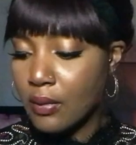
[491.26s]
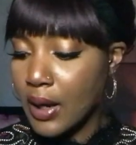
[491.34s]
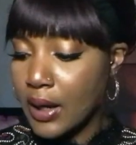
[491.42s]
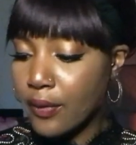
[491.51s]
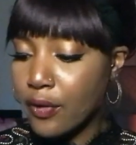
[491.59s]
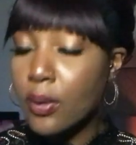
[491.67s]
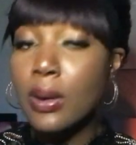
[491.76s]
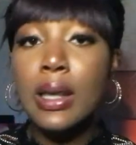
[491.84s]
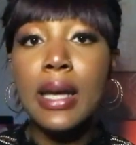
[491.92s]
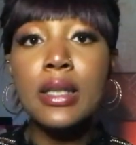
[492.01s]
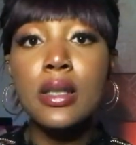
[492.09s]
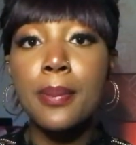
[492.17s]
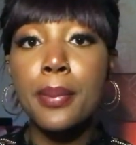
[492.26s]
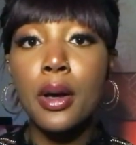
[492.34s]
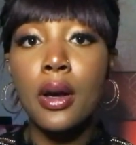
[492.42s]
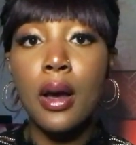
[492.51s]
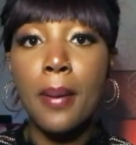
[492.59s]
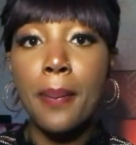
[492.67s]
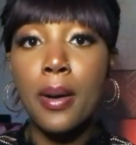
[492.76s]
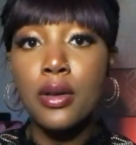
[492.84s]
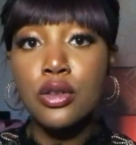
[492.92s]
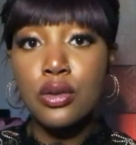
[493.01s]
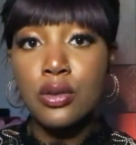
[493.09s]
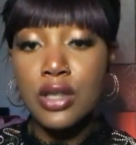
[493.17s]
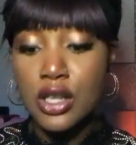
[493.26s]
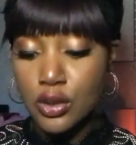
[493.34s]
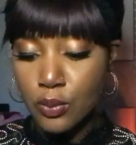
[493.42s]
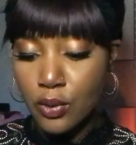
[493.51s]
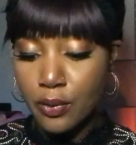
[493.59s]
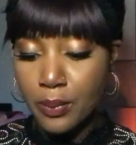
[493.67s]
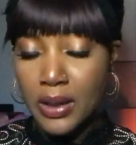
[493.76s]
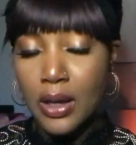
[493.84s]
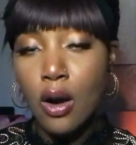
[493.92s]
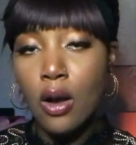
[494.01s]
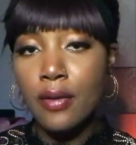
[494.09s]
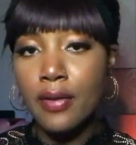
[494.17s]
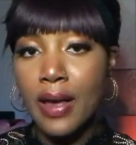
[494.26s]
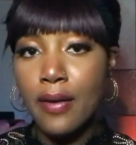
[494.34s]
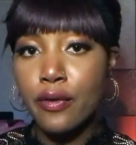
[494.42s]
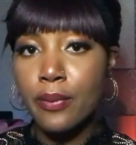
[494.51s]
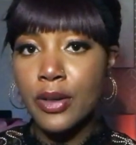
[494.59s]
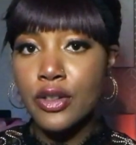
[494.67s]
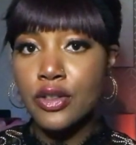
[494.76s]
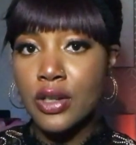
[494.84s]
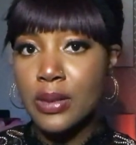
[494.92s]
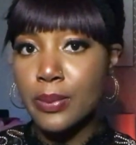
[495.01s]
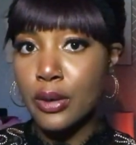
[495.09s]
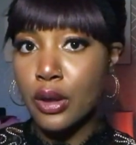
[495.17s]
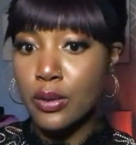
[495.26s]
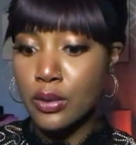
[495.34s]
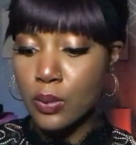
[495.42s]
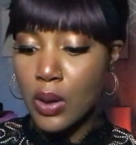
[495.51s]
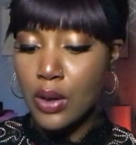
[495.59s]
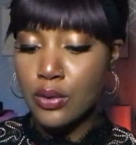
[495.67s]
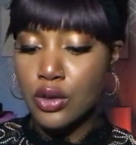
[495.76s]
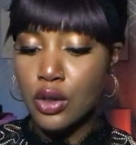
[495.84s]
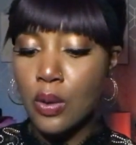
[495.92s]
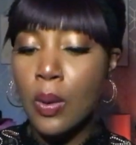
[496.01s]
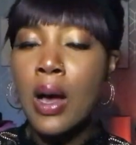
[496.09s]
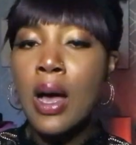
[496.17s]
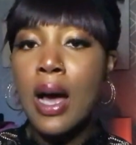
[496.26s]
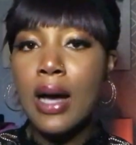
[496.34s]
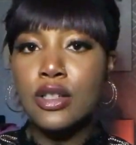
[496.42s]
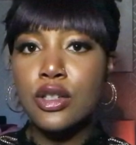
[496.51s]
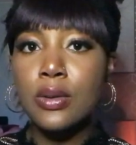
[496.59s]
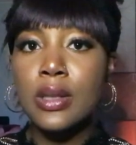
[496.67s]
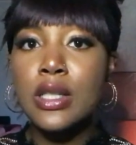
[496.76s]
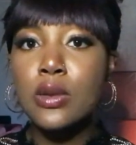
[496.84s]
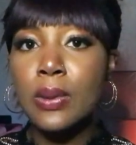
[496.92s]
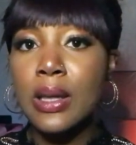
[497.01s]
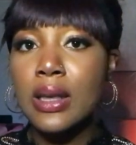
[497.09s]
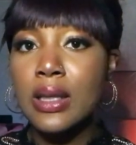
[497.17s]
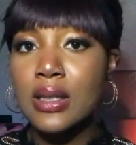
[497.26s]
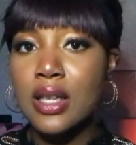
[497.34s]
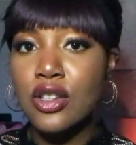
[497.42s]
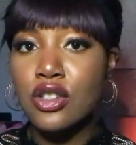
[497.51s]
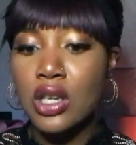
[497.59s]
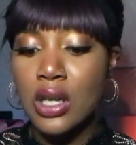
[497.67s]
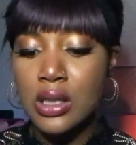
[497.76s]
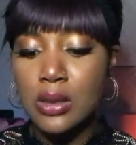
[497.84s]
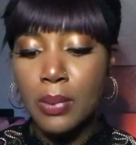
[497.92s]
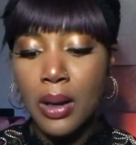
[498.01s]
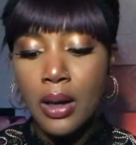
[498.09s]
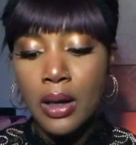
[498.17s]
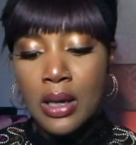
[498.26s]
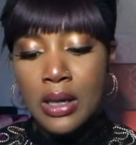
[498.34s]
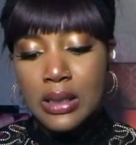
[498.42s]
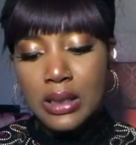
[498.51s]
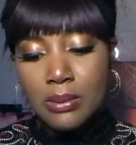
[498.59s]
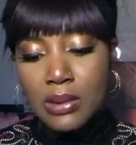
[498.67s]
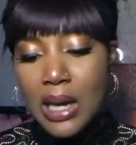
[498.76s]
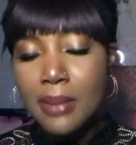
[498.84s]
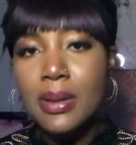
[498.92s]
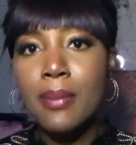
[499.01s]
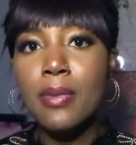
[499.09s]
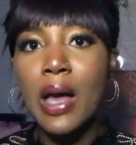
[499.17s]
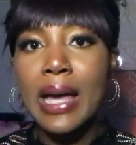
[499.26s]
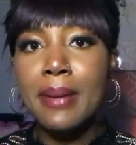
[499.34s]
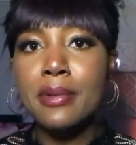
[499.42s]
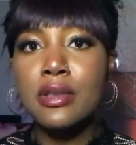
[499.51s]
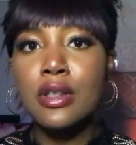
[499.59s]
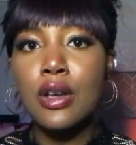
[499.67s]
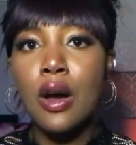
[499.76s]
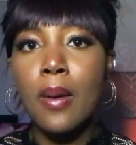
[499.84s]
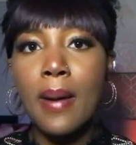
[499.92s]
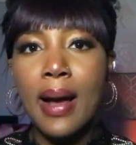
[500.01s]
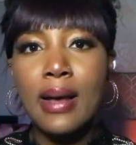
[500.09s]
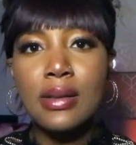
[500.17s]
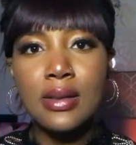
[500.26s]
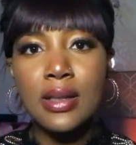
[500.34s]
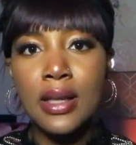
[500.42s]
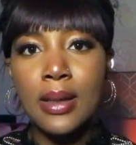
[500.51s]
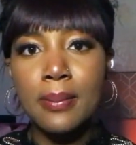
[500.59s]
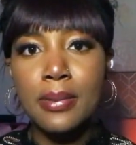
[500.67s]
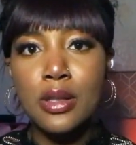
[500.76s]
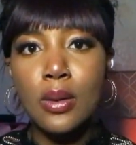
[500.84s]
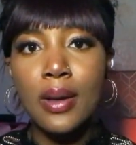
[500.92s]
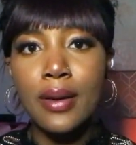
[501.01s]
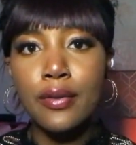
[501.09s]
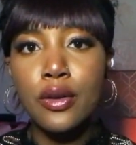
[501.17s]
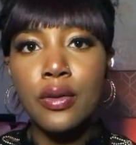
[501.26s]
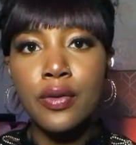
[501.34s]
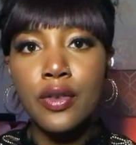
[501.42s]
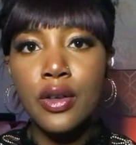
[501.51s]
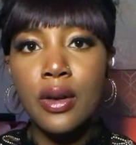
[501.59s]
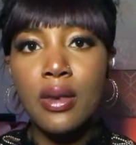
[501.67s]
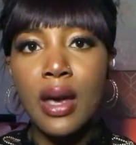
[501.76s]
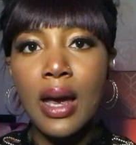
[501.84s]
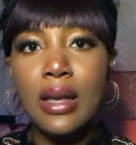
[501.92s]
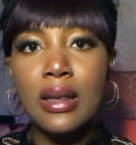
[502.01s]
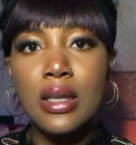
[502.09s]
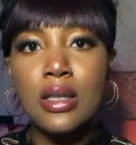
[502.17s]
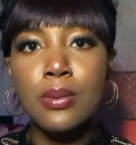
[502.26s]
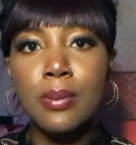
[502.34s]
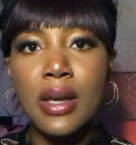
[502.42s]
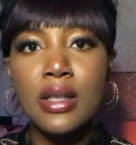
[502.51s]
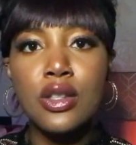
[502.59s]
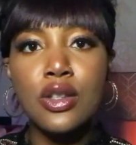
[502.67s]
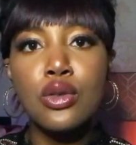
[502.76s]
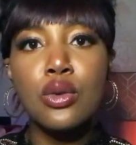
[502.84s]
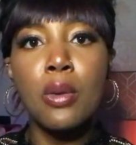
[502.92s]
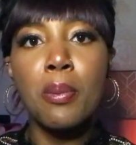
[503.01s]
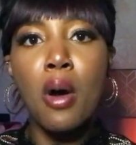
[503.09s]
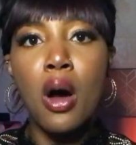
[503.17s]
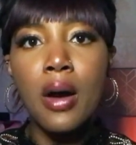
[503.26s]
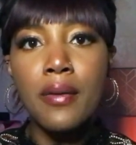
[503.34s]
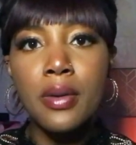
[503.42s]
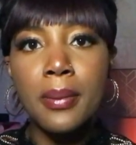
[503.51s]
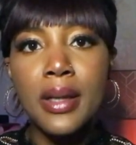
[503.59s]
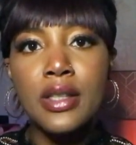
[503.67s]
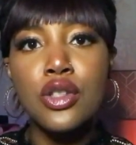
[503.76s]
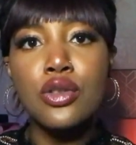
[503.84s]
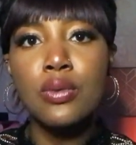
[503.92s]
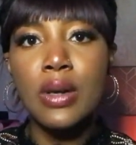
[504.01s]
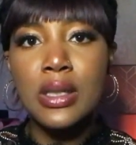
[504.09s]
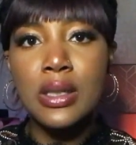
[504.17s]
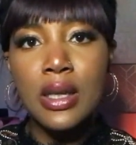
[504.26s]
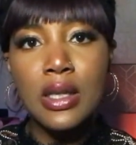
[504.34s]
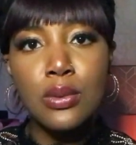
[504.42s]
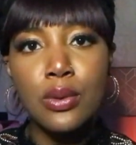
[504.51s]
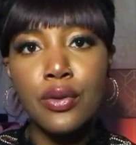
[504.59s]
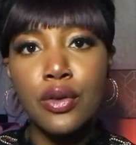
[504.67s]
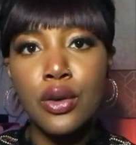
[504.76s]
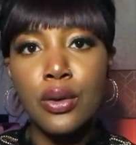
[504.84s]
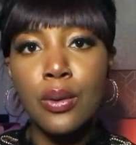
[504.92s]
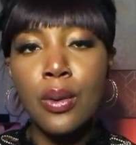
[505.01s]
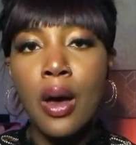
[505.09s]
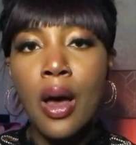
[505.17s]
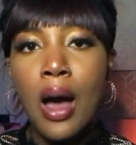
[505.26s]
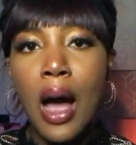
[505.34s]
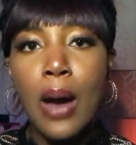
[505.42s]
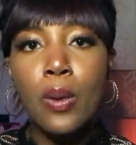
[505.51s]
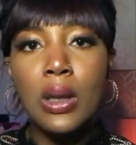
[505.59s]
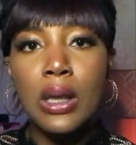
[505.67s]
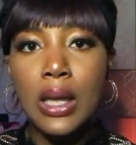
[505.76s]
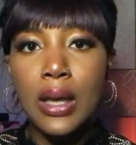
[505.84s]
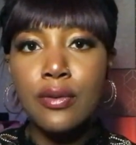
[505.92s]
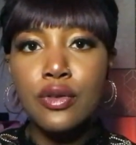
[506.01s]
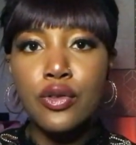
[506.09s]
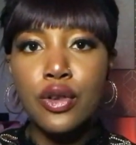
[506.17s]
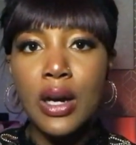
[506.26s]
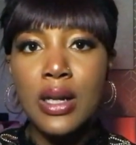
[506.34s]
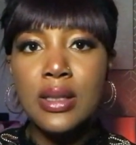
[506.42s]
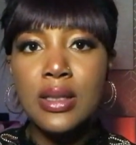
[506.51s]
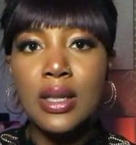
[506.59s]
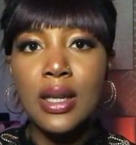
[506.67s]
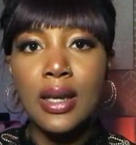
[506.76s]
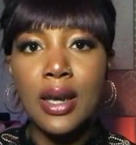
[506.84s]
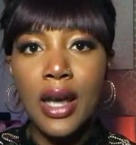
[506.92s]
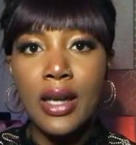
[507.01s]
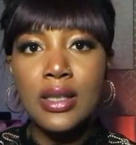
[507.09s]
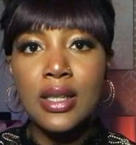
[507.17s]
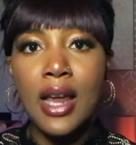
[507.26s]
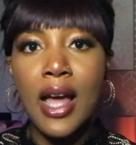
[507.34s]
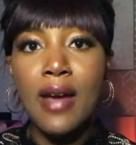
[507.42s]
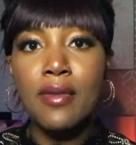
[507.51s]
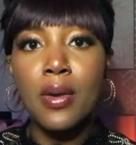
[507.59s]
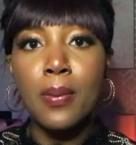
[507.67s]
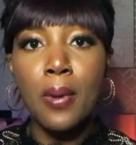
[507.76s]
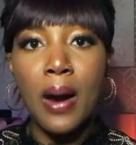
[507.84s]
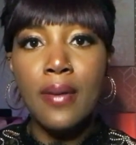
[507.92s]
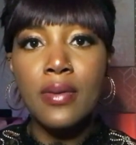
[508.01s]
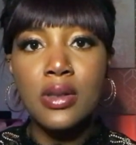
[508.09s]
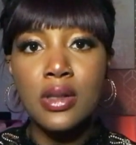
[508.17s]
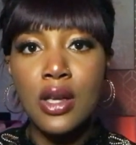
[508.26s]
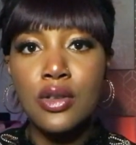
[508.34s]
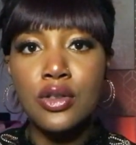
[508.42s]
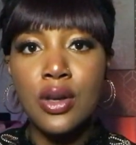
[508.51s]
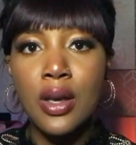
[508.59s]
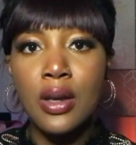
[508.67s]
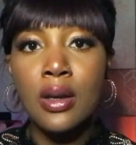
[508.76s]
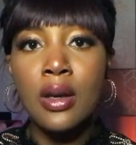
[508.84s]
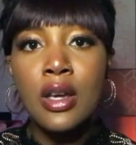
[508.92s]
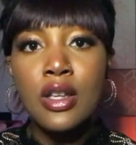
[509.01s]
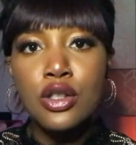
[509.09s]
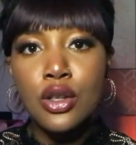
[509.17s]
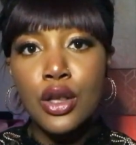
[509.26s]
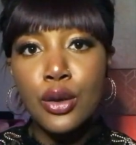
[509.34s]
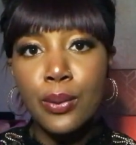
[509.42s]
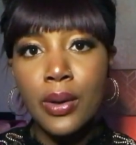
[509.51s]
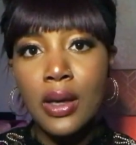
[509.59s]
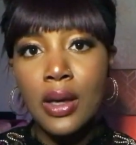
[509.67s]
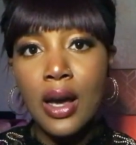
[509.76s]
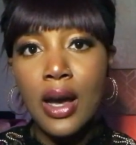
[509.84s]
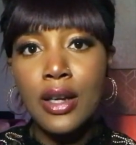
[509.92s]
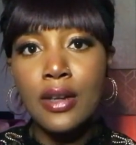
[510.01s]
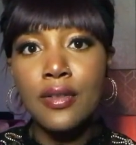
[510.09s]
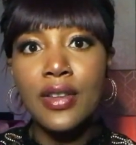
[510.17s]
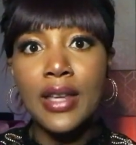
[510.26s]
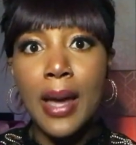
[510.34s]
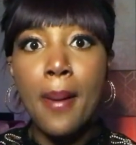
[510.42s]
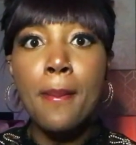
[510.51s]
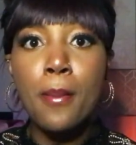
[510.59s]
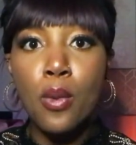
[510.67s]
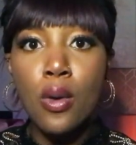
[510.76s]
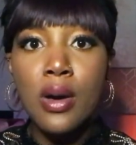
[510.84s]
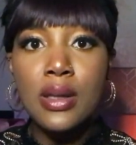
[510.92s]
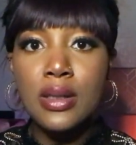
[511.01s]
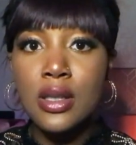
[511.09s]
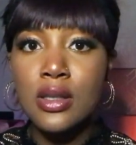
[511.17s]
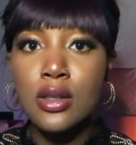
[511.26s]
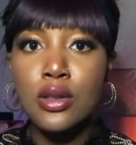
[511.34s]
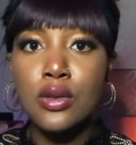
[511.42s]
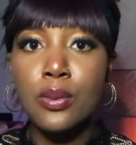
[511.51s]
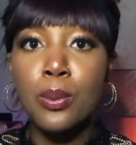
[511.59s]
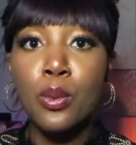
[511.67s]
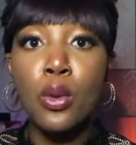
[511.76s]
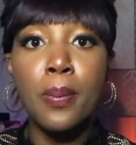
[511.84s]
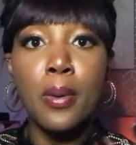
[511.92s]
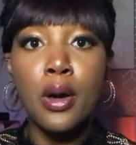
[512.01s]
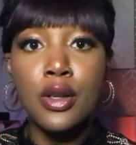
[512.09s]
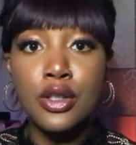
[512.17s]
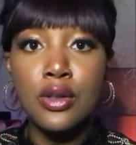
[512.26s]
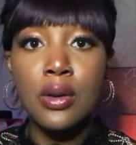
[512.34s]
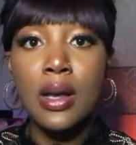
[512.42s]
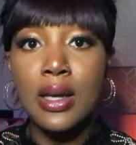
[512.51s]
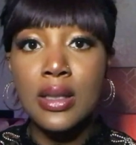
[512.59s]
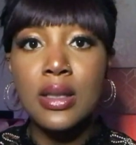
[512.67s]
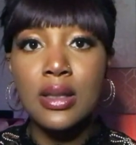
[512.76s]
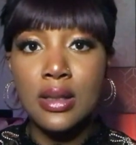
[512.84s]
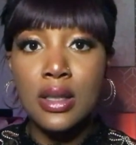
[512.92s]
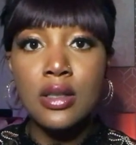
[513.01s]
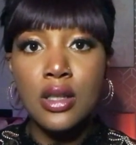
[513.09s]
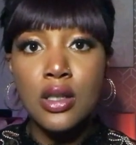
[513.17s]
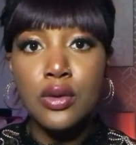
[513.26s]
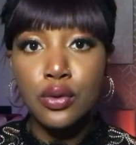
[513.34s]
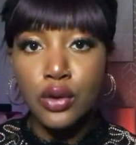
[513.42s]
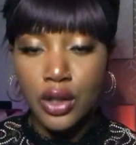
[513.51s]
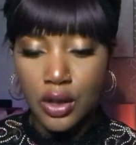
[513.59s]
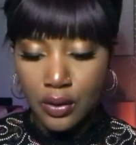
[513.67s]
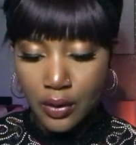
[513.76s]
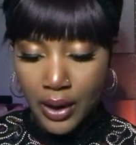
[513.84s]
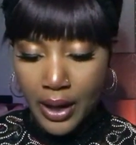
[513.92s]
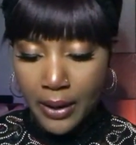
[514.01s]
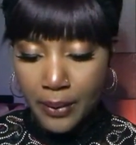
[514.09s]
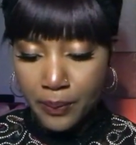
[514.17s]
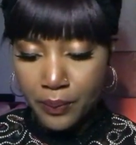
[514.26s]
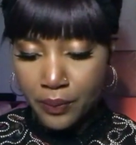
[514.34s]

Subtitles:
And if you would like to book a personal session with me, all that information is below as well. So I do these weekly sessions, but sometimes I'm not able to go as deep. So if you feel that this message or part of the message resonates with you, I would love for us to connect and have a private session so that we can kind of get more assistance, more personalized assistance for you, okay?